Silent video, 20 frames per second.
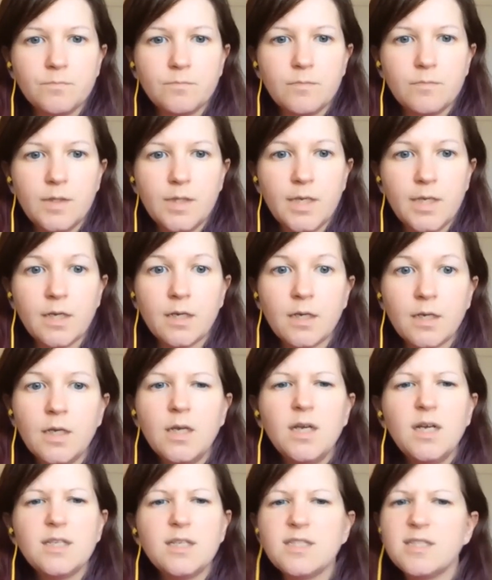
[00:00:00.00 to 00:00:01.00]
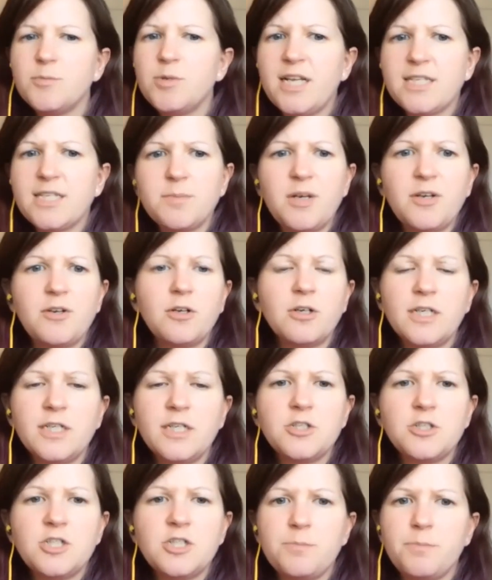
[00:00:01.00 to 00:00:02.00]
Yeah, someone asked about our
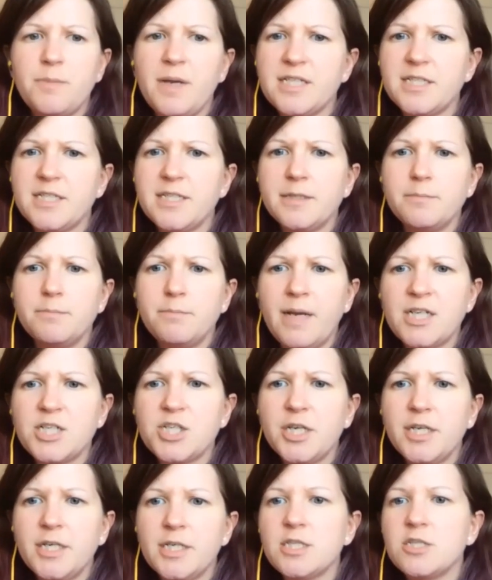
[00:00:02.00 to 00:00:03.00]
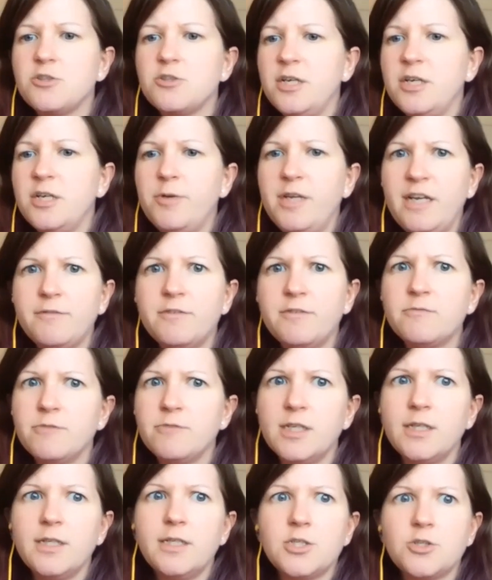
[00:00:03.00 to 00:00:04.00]
internship matching history. We have a
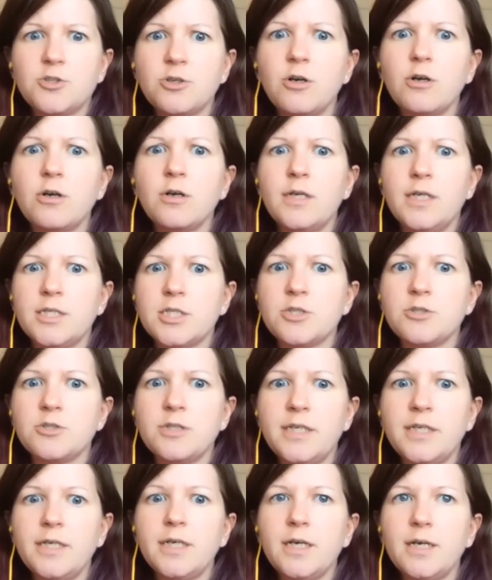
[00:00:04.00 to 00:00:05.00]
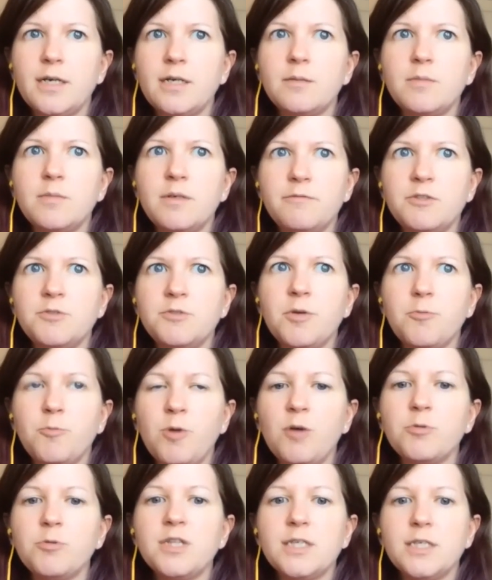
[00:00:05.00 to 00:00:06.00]
really strong history of doing
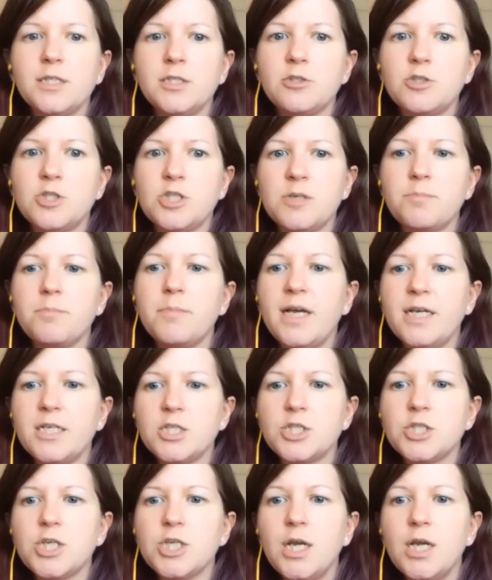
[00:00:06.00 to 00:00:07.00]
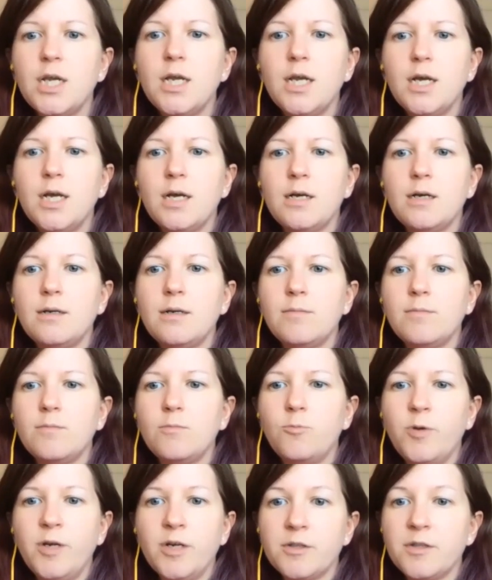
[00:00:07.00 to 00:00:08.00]
well with the internship match.
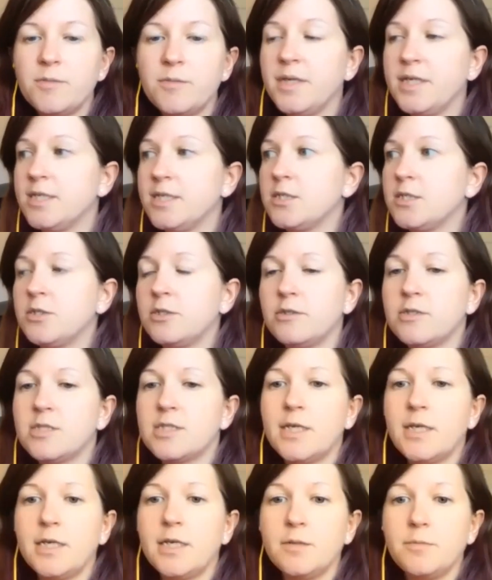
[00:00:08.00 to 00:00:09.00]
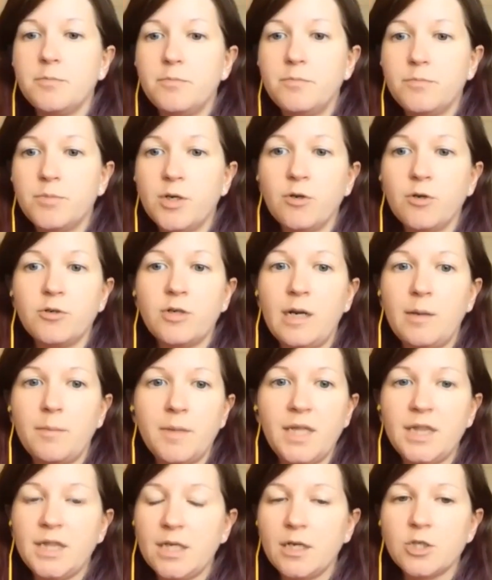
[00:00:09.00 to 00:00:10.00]
We are the biggest neuropsych program
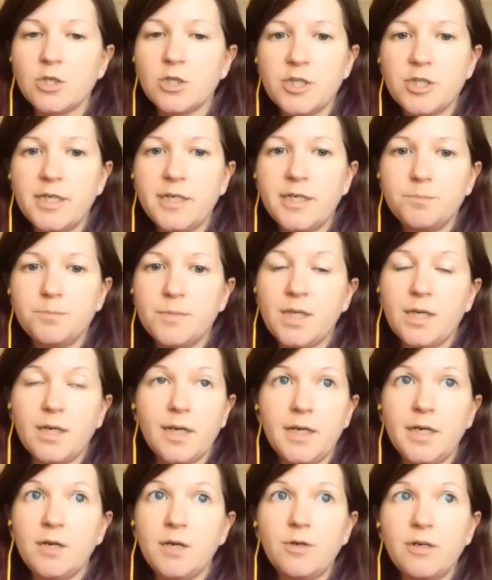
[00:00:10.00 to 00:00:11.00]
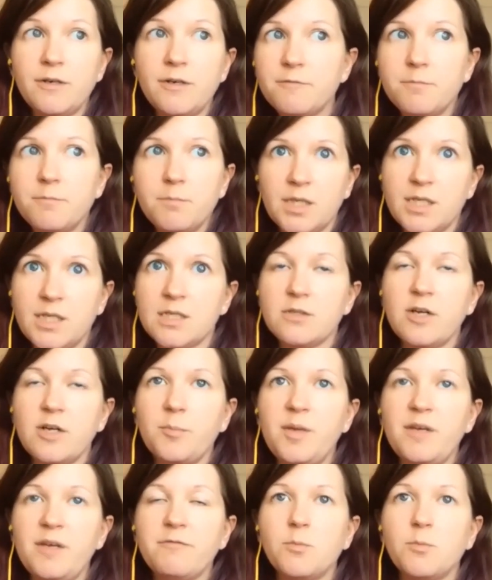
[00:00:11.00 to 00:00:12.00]
in the country that I know of. Please
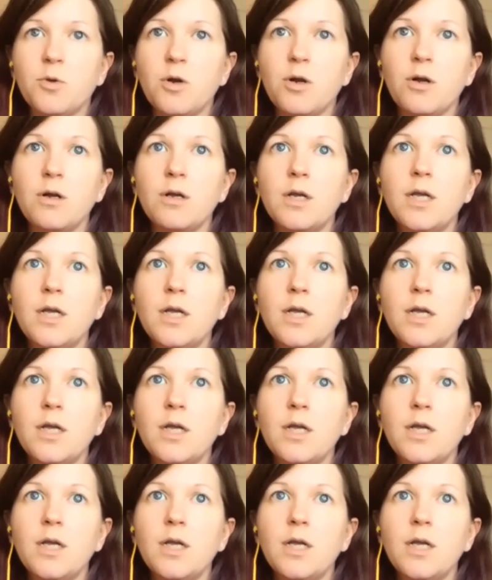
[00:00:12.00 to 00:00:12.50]
correct me if I'm wrong.